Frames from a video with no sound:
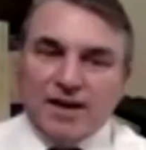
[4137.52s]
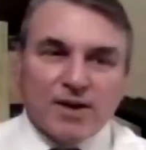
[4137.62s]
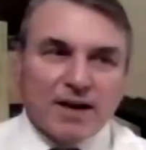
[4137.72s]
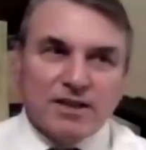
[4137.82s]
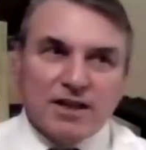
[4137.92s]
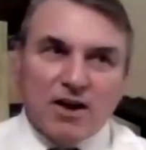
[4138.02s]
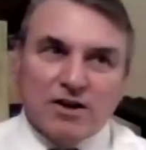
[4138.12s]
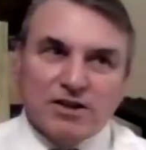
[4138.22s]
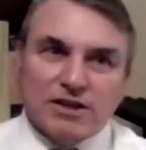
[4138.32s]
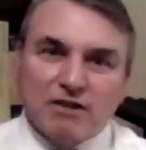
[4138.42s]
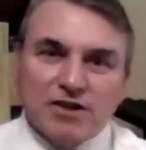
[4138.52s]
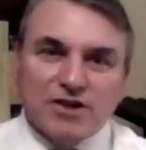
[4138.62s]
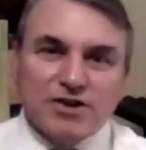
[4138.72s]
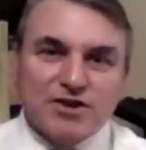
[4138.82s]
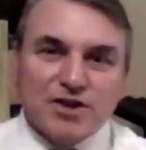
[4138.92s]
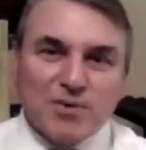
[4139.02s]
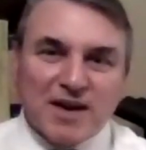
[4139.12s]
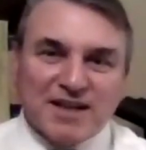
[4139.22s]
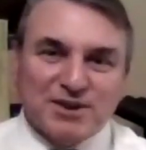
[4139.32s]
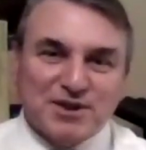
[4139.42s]
you, Kelsey. The answers are only as good as the
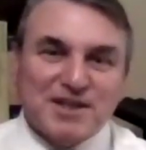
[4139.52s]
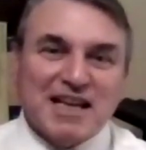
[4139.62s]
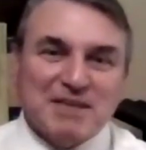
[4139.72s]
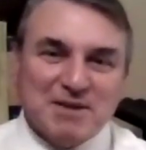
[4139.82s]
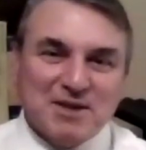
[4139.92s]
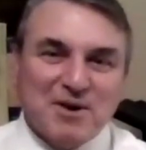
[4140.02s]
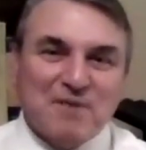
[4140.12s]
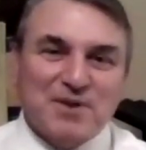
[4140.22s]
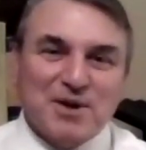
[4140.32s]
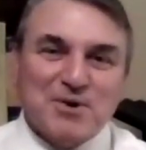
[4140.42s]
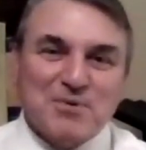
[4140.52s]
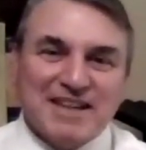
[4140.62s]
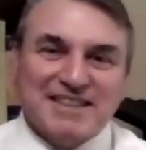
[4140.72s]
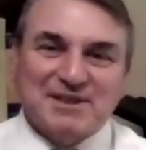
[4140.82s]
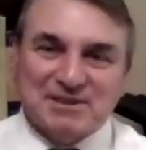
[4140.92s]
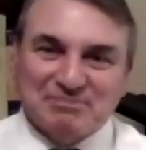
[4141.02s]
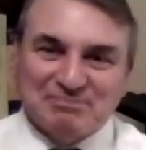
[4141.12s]
questions. Thanks be to God for the good questions.